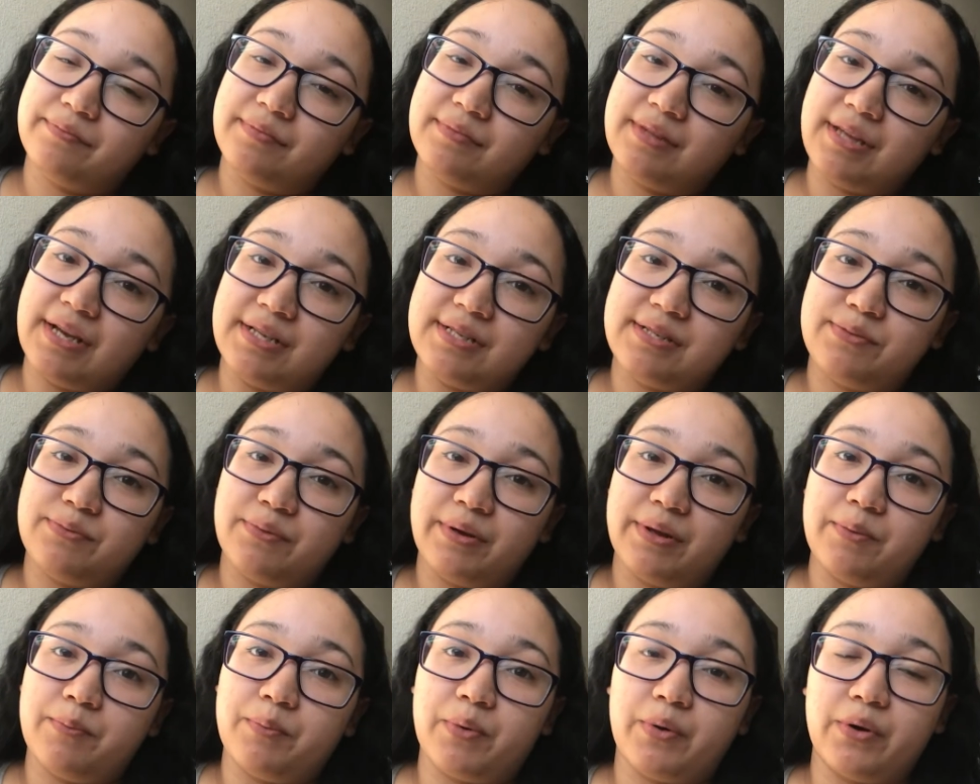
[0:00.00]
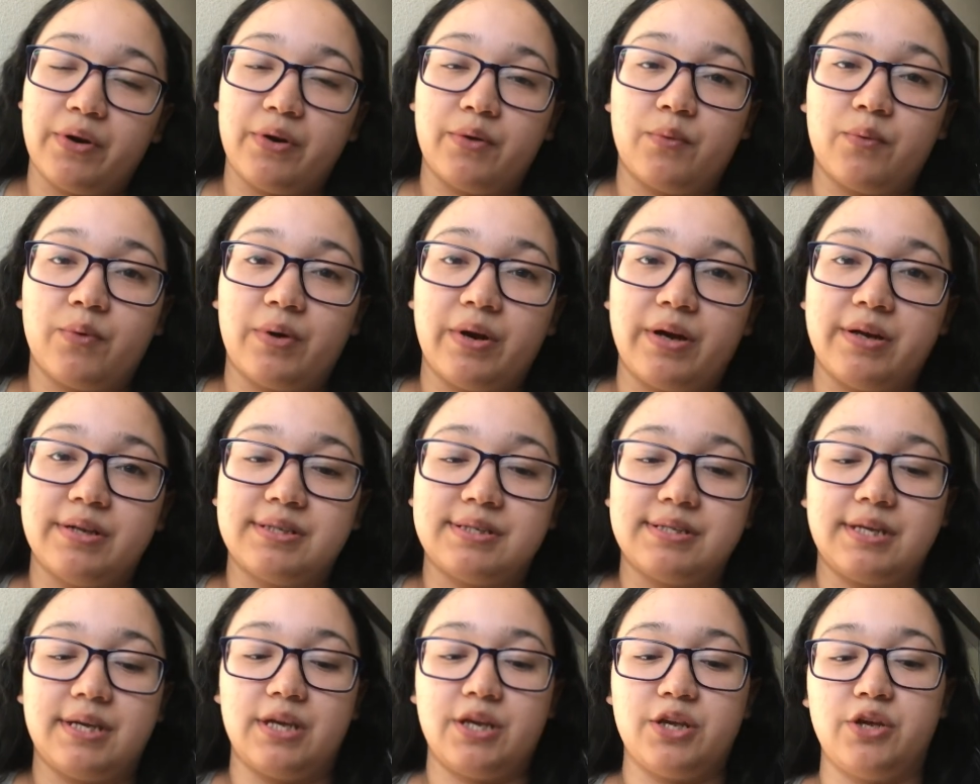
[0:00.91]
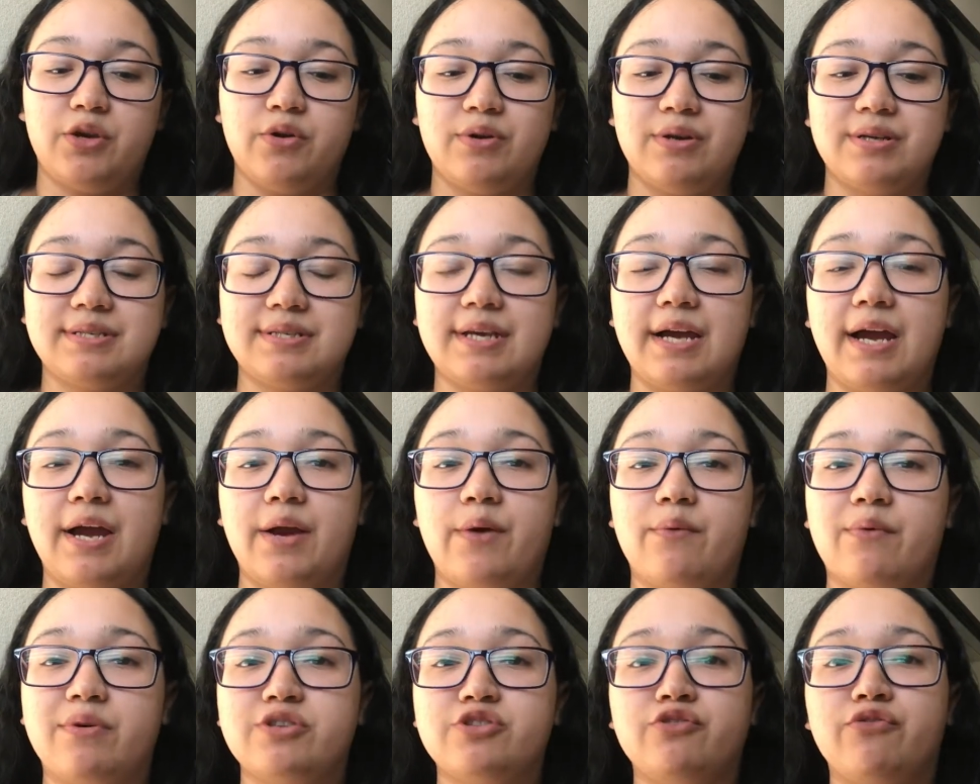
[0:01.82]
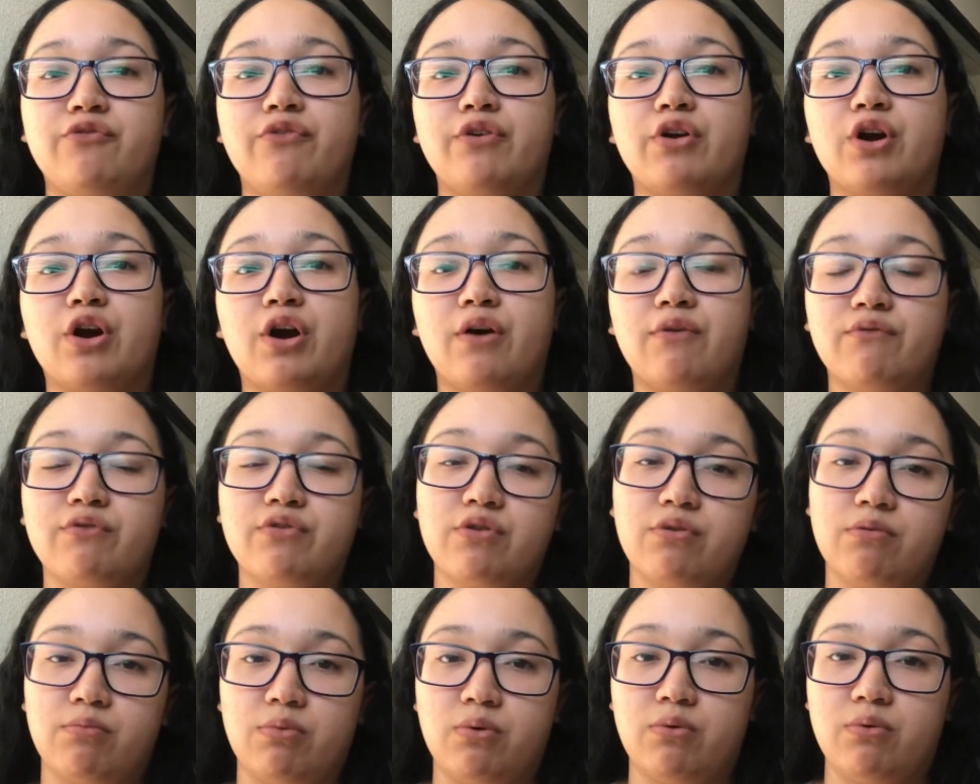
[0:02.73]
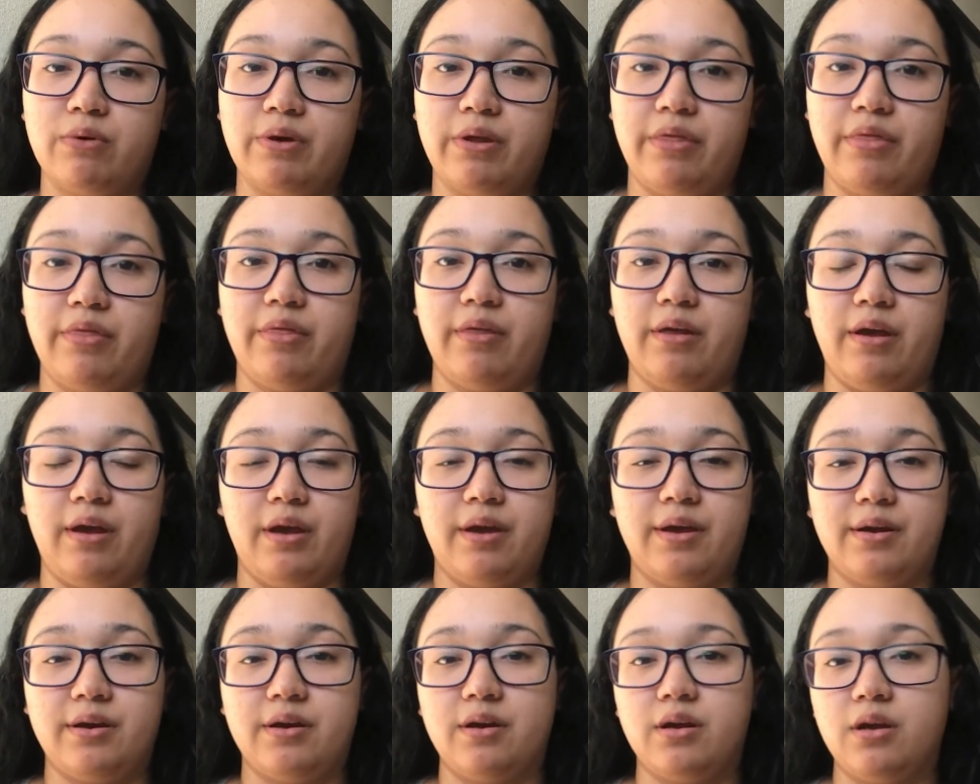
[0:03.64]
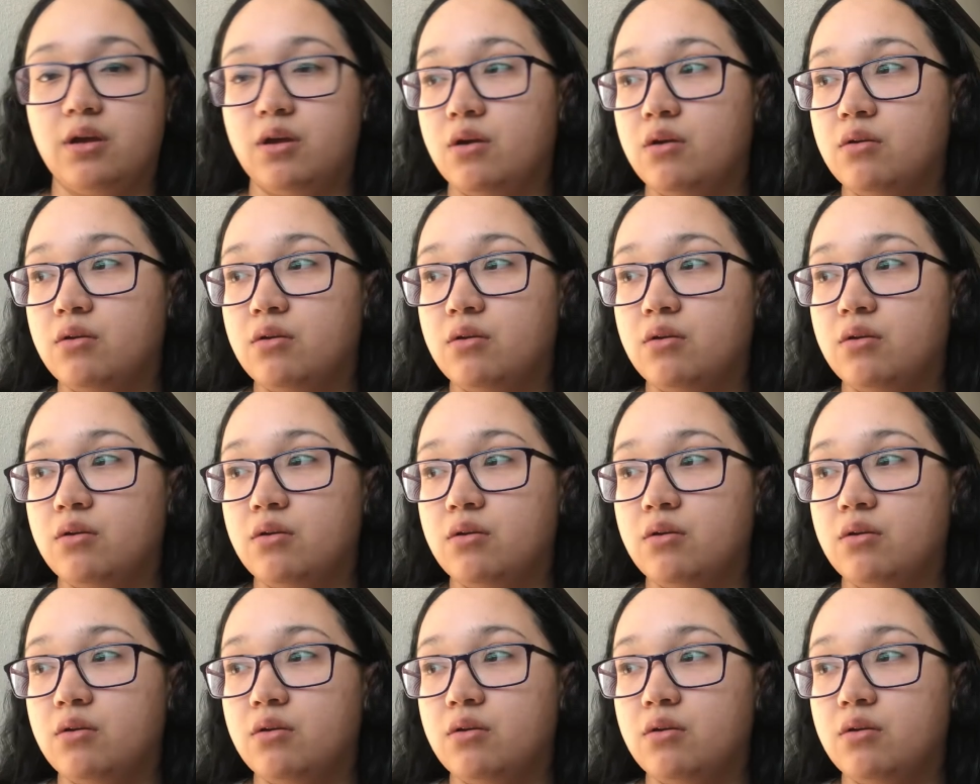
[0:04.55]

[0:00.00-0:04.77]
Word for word: that's really important what you decide, what you feel comfortable with, and